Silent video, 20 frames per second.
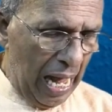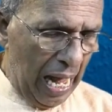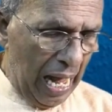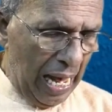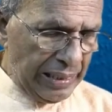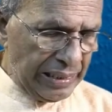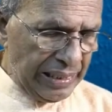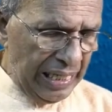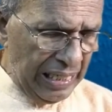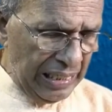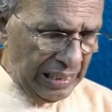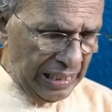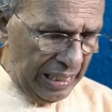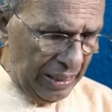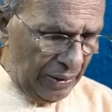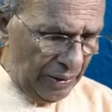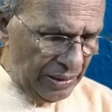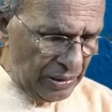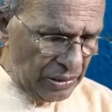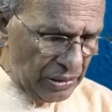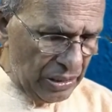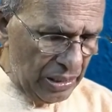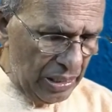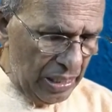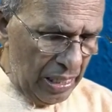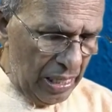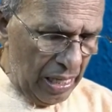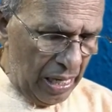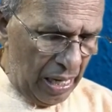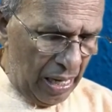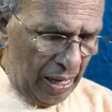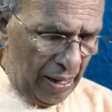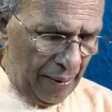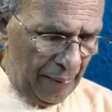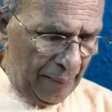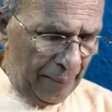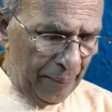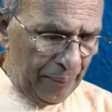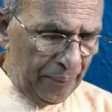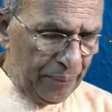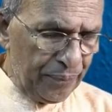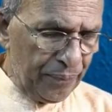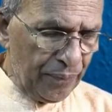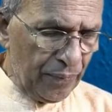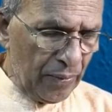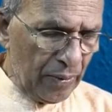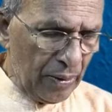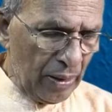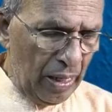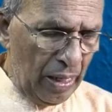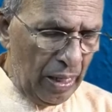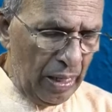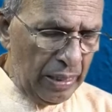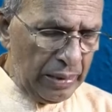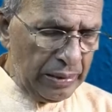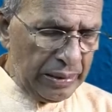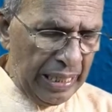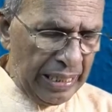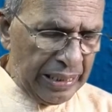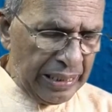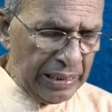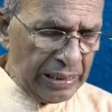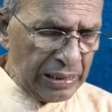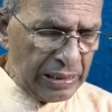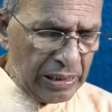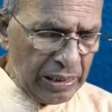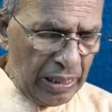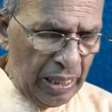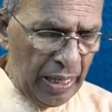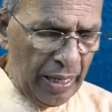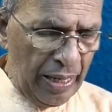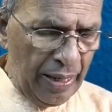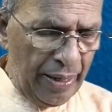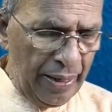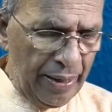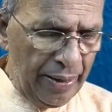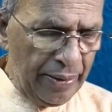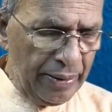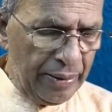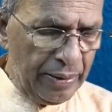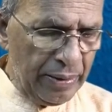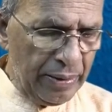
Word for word: And then there is, um, there is, uh,